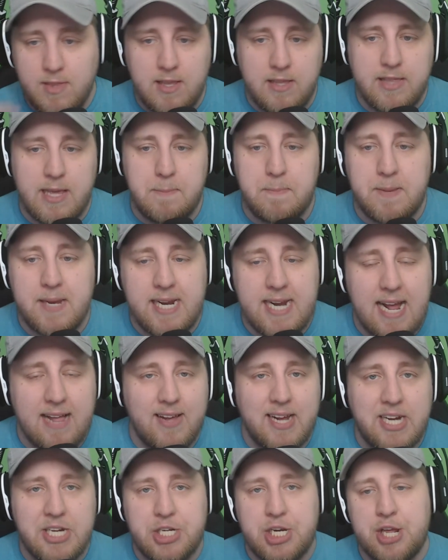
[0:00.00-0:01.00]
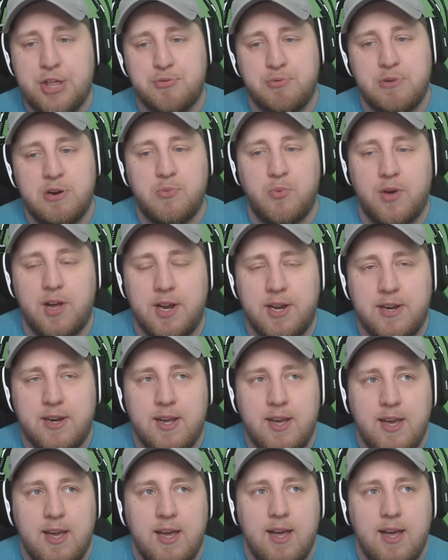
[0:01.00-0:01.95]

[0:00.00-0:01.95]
they beat LAG 3-1.